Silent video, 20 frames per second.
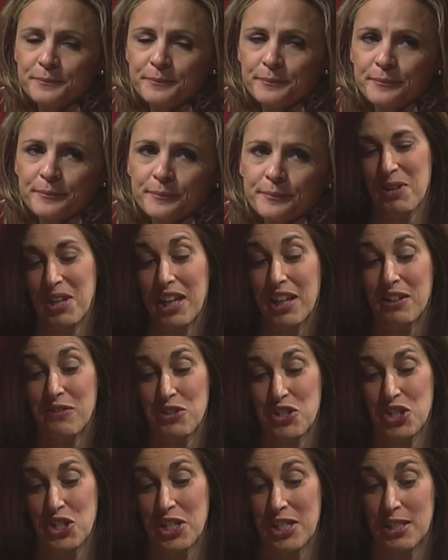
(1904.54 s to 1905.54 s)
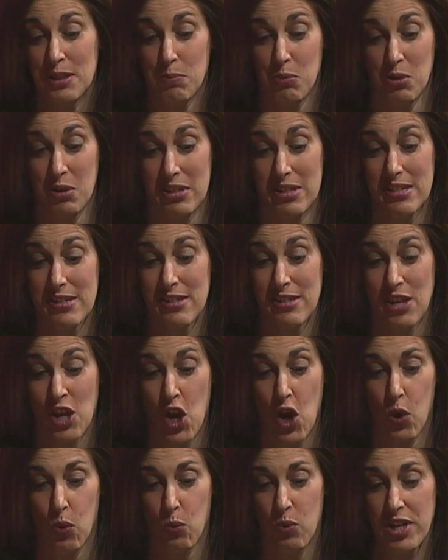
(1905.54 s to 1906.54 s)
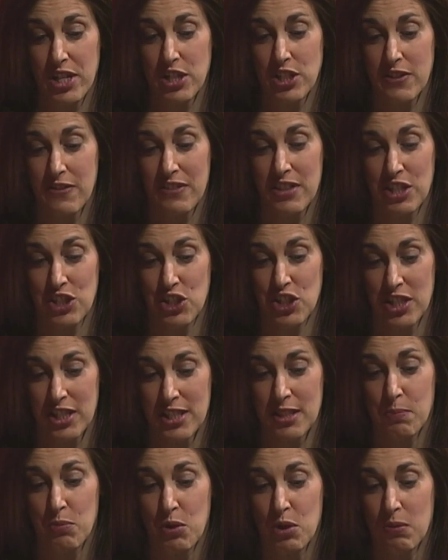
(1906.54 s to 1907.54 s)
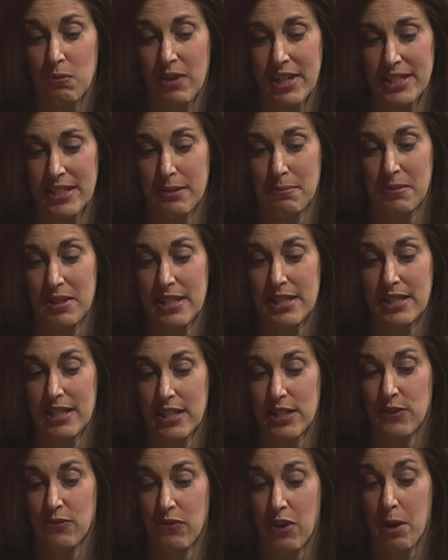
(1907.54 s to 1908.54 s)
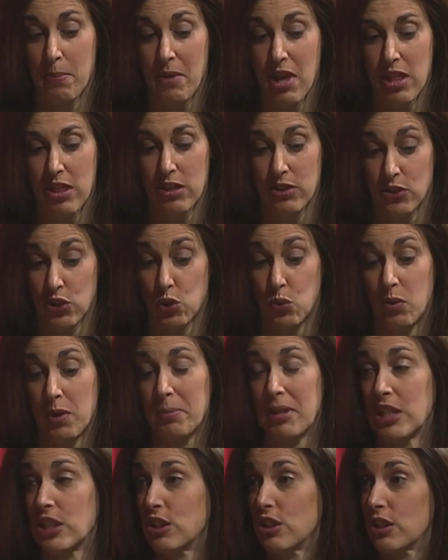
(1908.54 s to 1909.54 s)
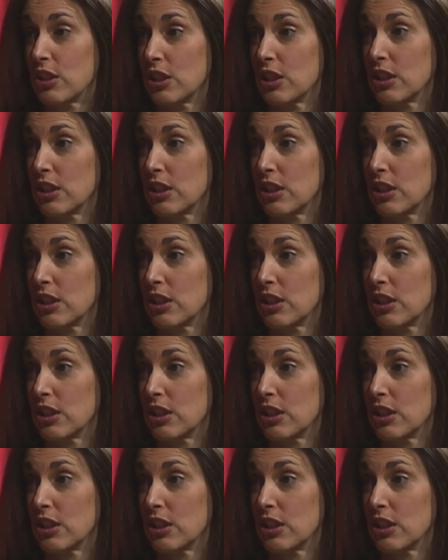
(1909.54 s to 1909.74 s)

Speaking of cheese balls, which of the cheese ball recipes is from The Squeamish?